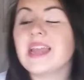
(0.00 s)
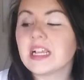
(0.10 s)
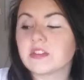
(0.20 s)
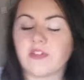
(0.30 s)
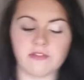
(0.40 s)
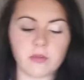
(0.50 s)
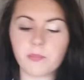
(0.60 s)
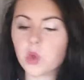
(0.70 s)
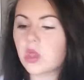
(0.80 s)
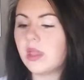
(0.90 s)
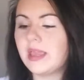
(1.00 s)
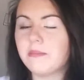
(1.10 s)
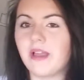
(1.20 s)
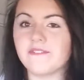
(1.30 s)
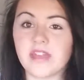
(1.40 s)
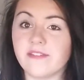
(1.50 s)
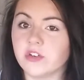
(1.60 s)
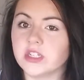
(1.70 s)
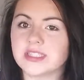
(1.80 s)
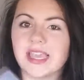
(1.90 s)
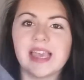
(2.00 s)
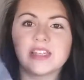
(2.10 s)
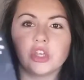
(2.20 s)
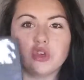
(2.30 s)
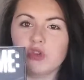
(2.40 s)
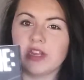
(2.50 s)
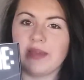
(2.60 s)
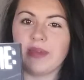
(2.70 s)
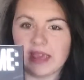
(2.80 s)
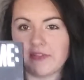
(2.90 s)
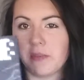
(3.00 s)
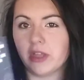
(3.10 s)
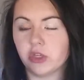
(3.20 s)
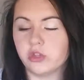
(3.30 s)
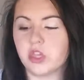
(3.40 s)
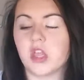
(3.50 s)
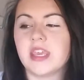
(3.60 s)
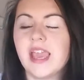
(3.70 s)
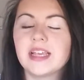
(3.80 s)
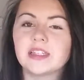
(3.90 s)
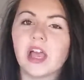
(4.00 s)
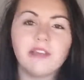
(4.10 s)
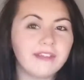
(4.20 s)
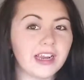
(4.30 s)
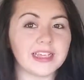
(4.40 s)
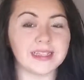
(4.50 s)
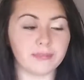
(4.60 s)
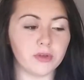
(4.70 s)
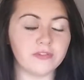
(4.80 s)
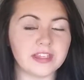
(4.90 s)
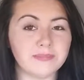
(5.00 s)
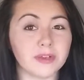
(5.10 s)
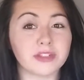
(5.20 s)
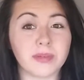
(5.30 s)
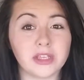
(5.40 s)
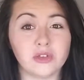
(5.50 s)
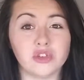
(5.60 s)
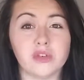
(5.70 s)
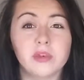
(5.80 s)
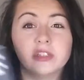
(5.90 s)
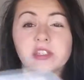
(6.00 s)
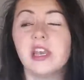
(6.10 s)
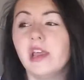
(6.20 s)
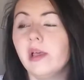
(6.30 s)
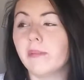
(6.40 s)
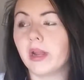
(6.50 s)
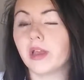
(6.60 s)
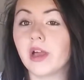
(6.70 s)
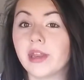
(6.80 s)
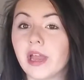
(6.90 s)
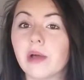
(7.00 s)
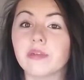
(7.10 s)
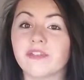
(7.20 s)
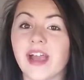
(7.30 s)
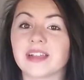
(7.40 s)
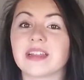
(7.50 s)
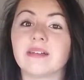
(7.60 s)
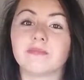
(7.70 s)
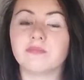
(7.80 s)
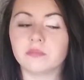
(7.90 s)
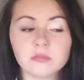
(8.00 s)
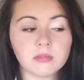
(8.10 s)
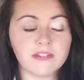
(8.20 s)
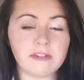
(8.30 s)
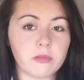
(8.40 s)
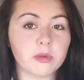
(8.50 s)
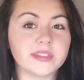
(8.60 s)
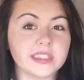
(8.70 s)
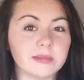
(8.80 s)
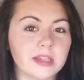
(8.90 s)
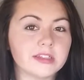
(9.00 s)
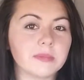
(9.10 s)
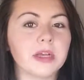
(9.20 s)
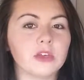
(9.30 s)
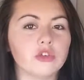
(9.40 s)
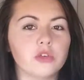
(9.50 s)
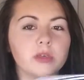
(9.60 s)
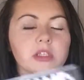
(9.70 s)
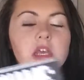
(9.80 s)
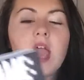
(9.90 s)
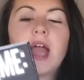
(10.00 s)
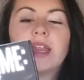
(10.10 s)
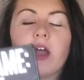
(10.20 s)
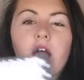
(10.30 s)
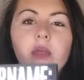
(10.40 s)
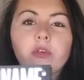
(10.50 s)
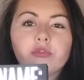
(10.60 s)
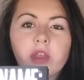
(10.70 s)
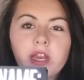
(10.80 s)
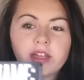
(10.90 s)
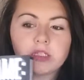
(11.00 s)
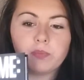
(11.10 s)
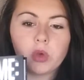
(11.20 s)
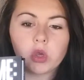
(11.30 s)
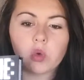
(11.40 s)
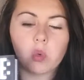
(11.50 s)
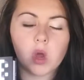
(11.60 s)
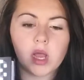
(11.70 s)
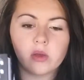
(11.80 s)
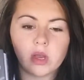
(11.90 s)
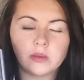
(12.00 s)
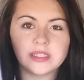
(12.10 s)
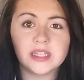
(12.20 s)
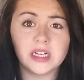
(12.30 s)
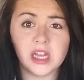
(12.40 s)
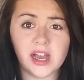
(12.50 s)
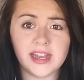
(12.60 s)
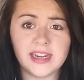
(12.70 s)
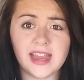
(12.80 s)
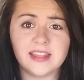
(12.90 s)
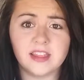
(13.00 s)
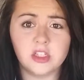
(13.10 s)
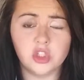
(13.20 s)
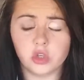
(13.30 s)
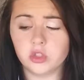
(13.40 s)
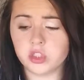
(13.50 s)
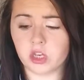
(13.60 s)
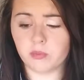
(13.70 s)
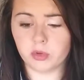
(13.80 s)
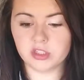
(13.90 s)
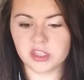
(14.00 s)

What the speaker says: next favorite book in my favorites is Username Evie by Joe Sugg. Yes, I realize that both of these books are by YouTubers, but I can't help the fact that my favourite books this month are by YouTubers. Now, I was reading this book while I was in the line at the Joe Sugg book